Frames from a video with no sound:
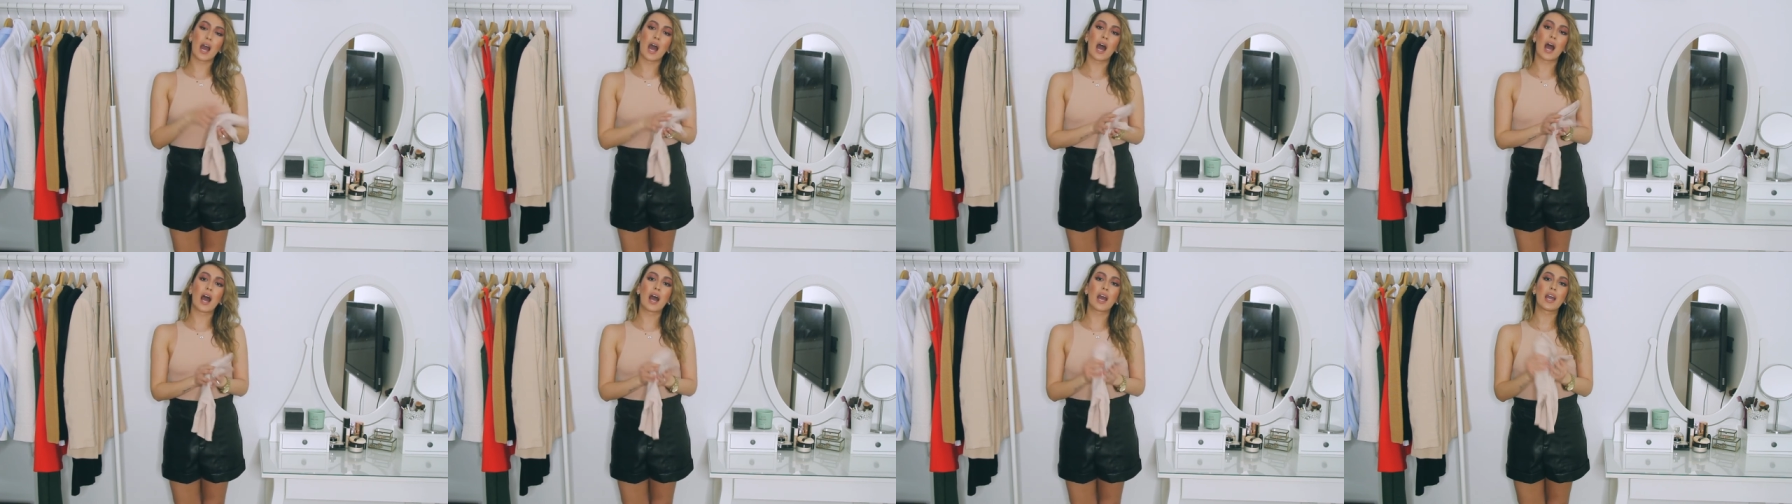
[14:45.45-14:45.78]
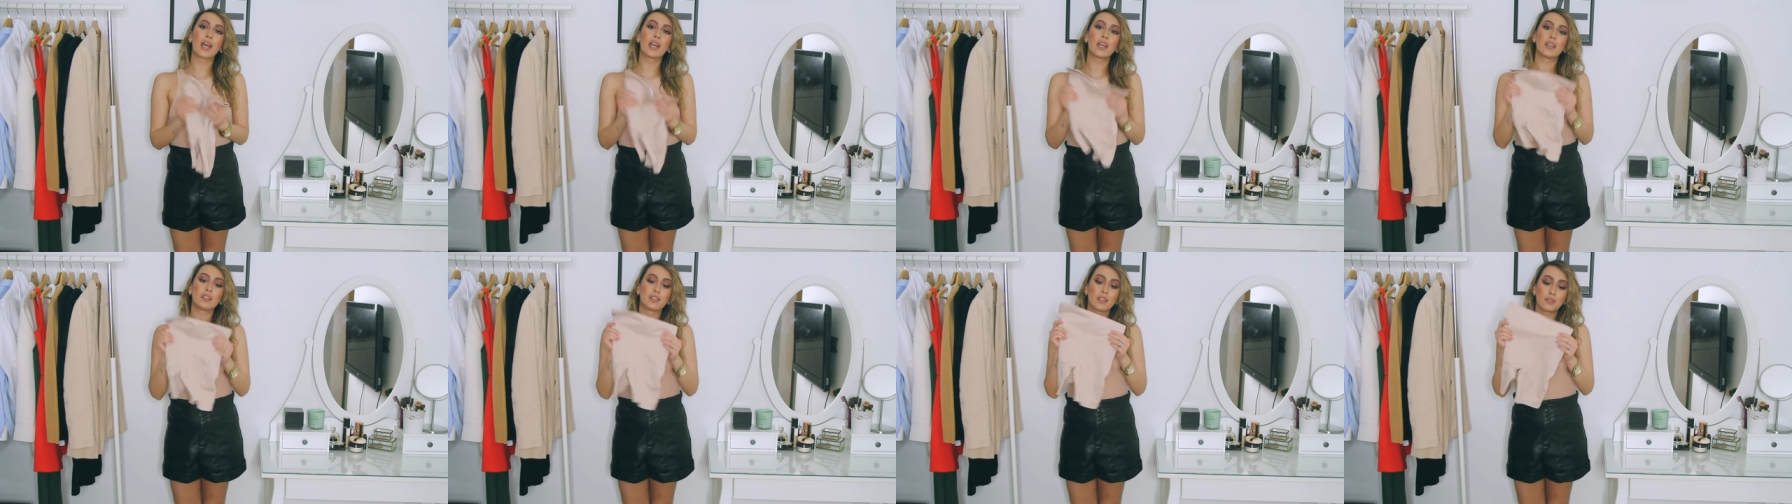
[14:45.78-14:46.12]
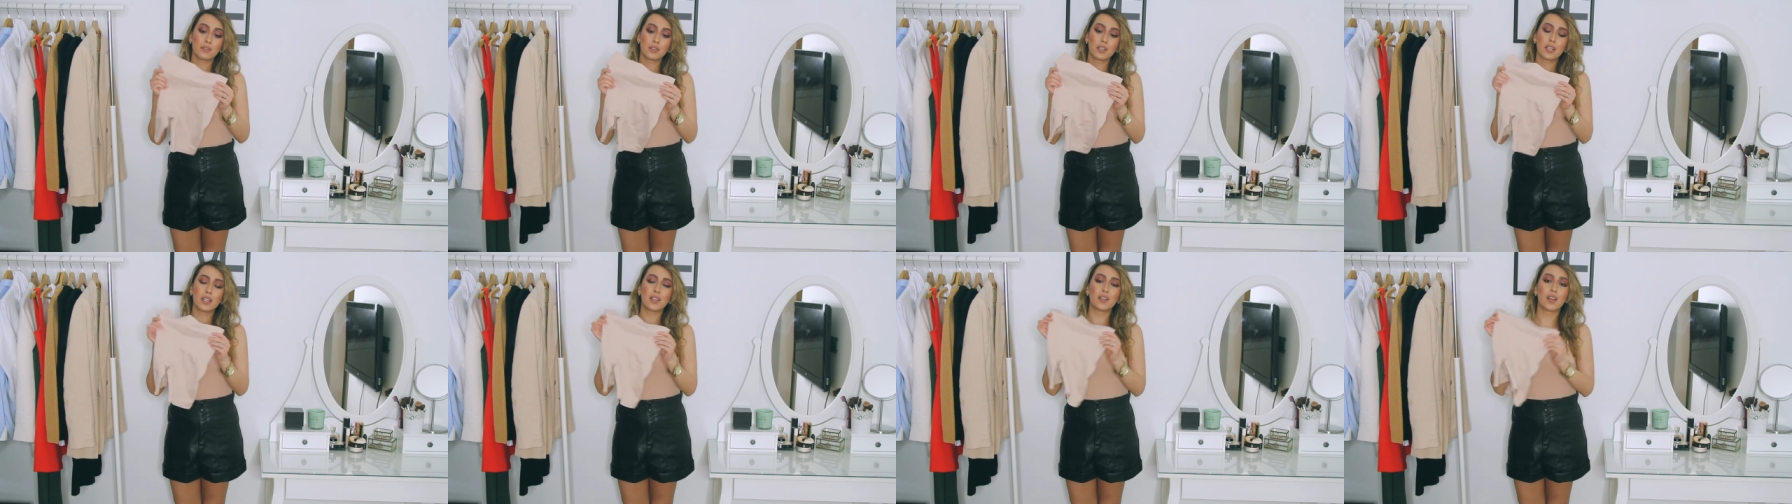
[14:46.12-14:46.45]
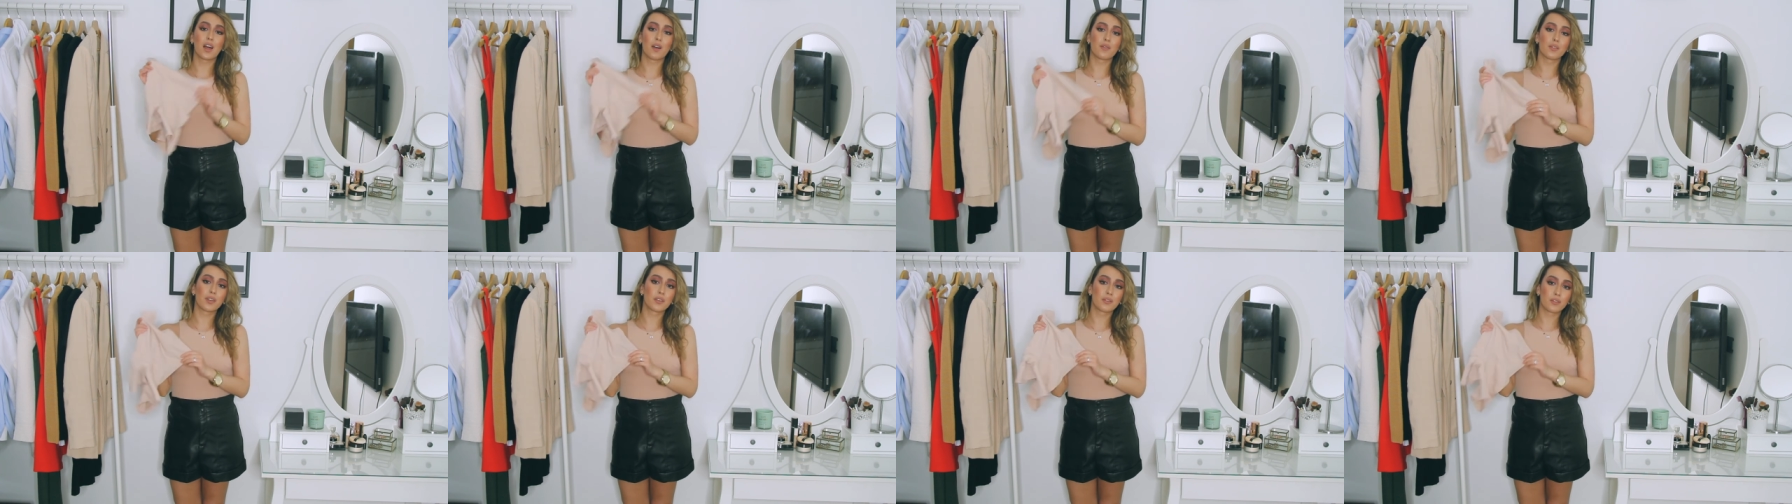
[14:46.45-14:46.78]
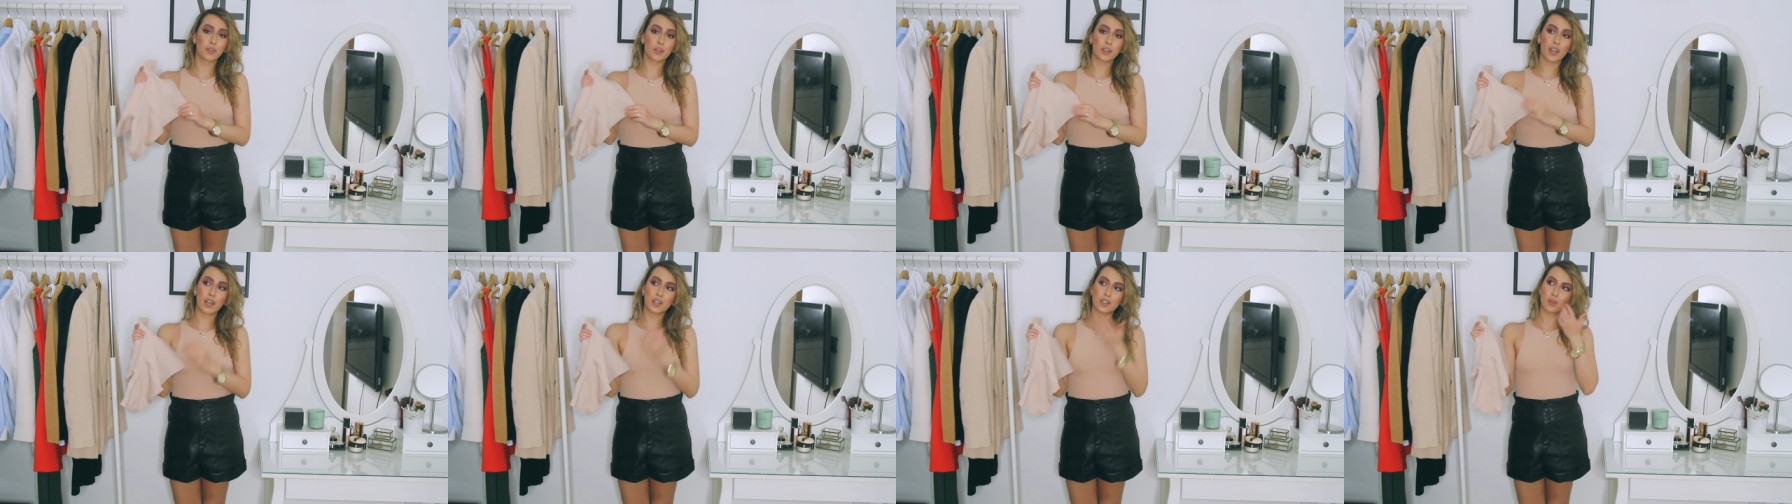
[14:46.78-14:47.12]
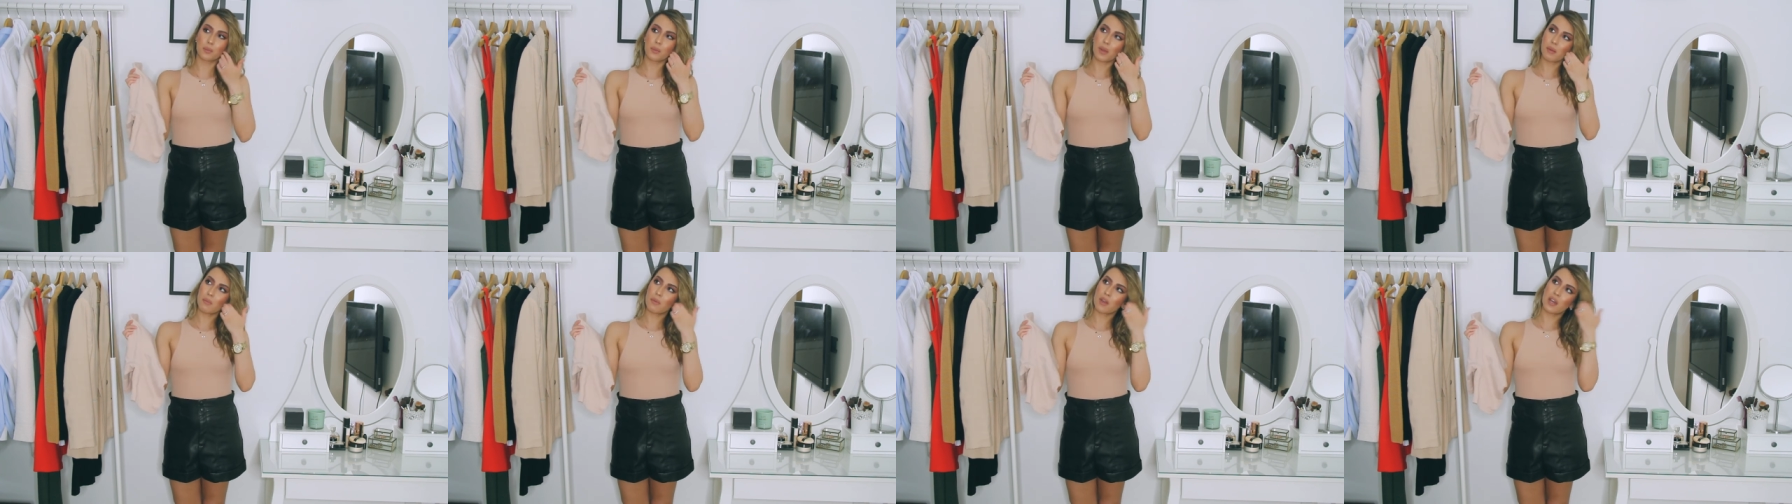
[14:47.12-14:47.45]
I definitely love it for that so
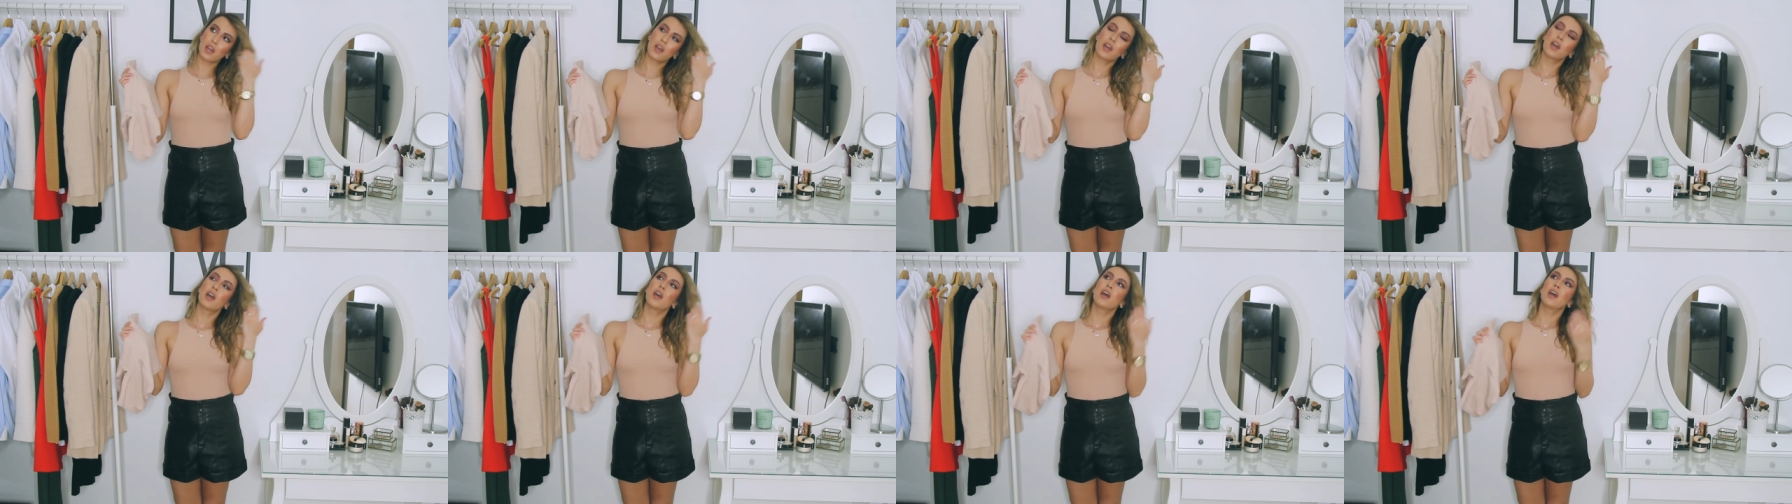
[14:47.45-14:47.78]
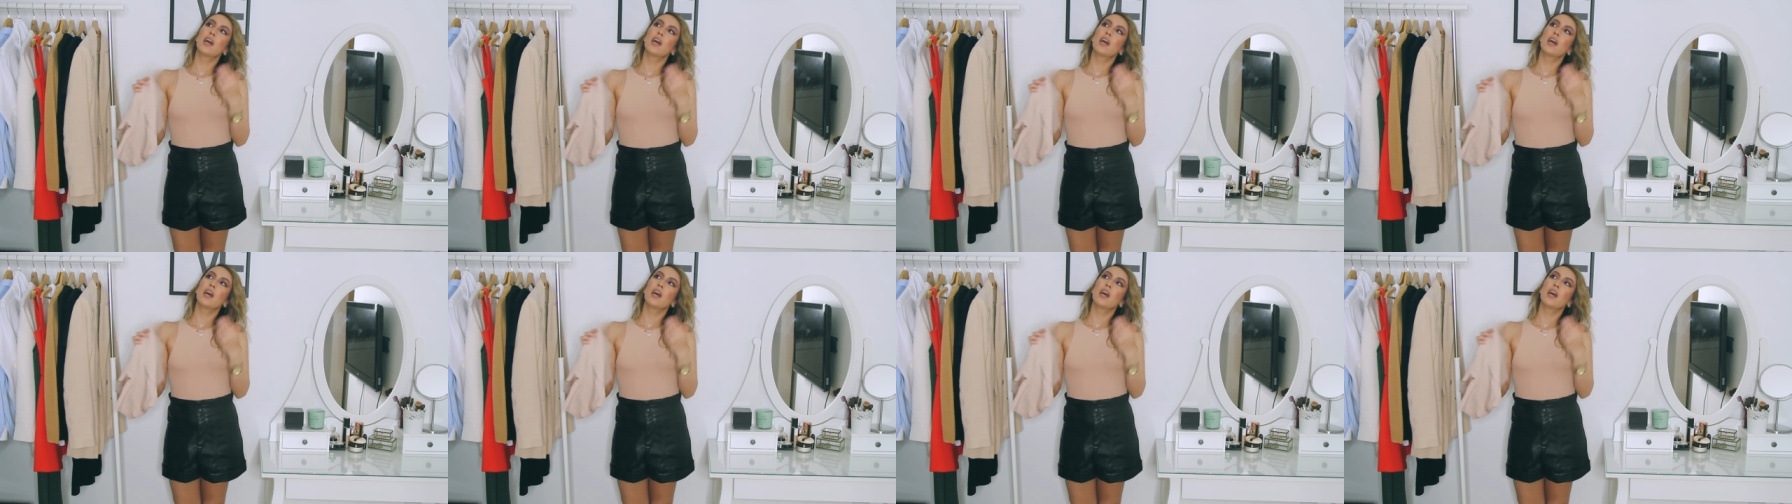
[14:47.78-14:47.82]
maybe